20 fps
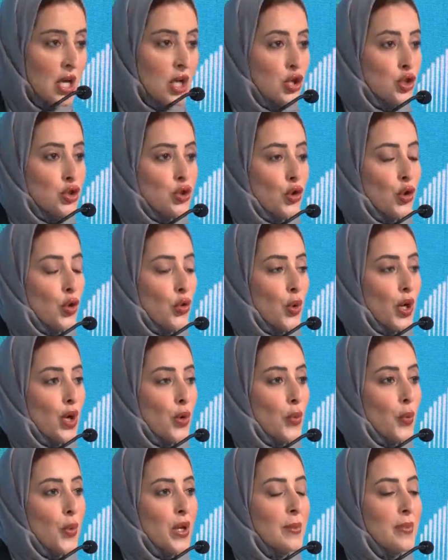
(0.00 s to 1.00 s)

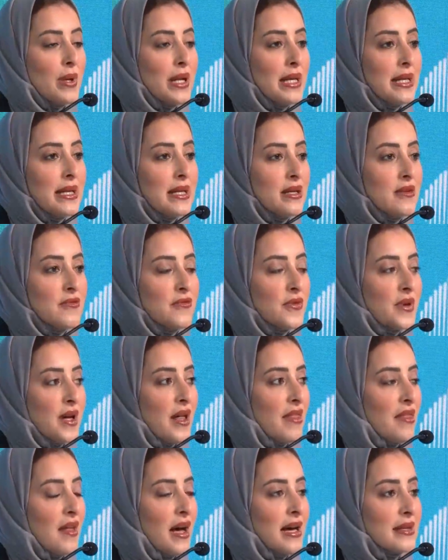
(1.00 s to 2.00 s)
So we believe
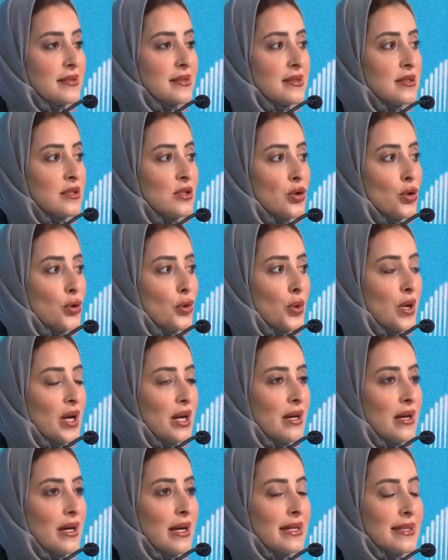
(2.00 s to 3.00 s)
that
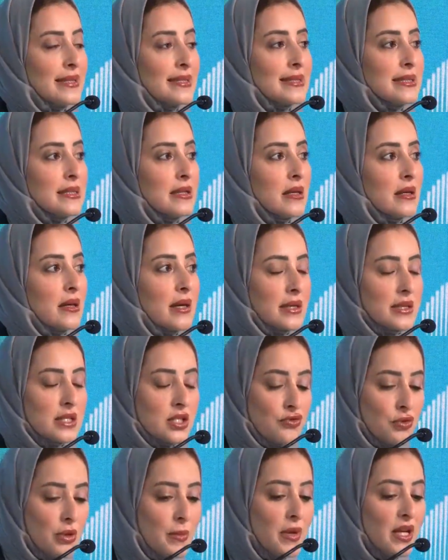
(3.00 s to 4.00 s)
it's
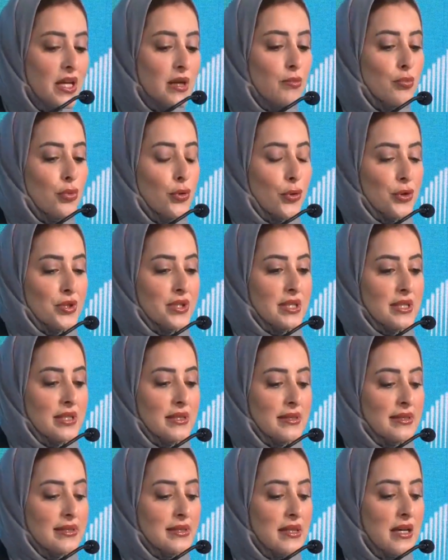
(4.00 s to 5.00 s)
extremely
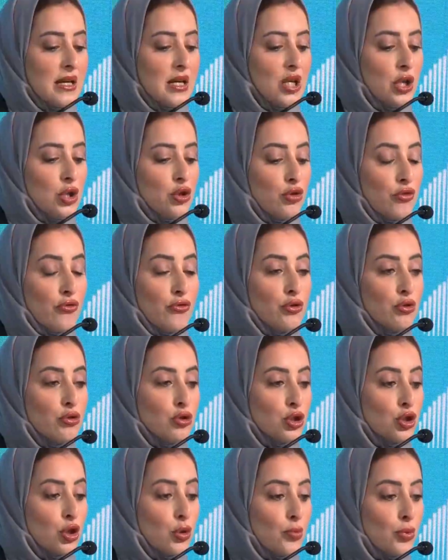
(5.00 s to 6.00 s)
important to
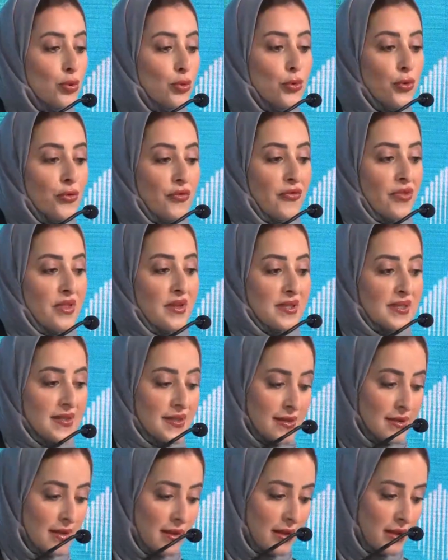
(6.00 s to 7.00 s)
future-proof
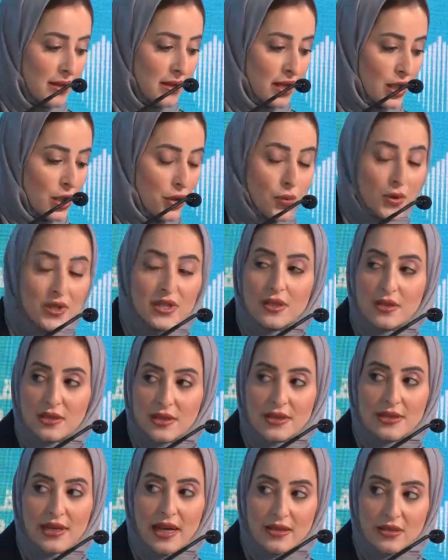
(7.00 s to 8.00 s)
this critical
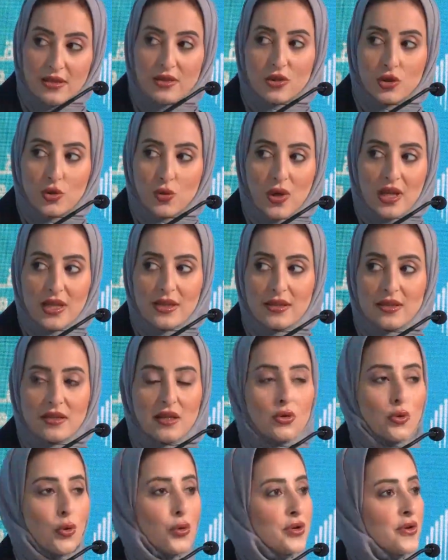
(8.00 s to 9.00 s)
sector to us
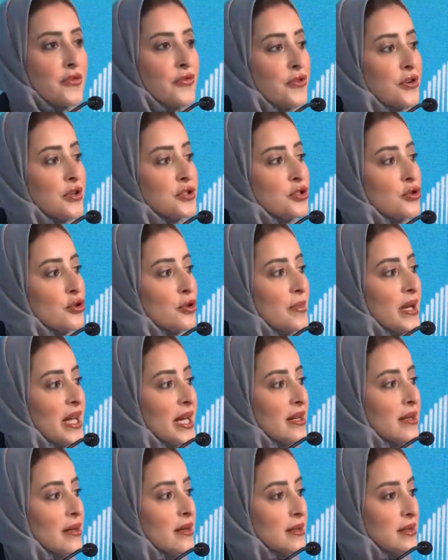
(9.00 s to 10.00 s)
in order for it to
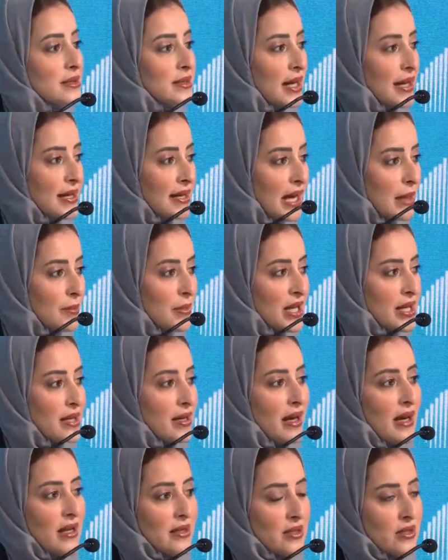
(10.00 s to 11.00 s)
remain dynamic
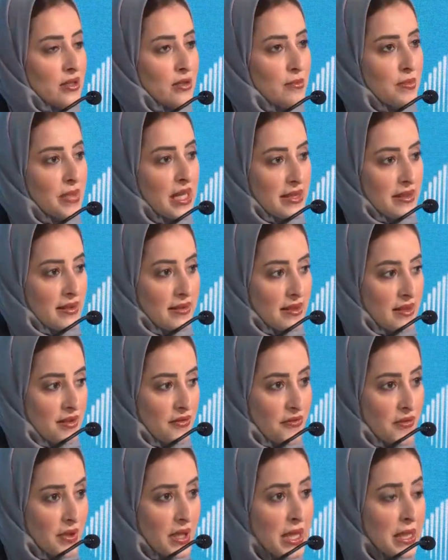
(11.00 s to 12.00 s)
and
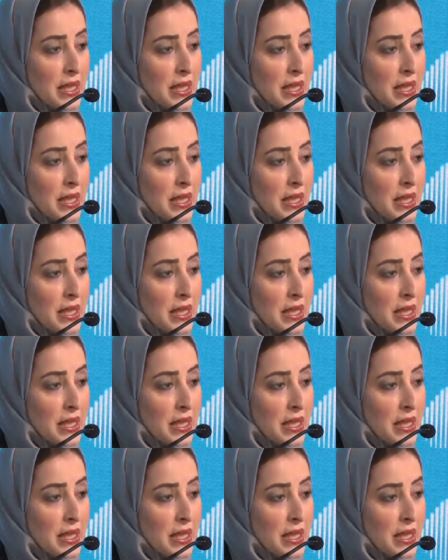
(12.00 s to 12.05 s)
competitive.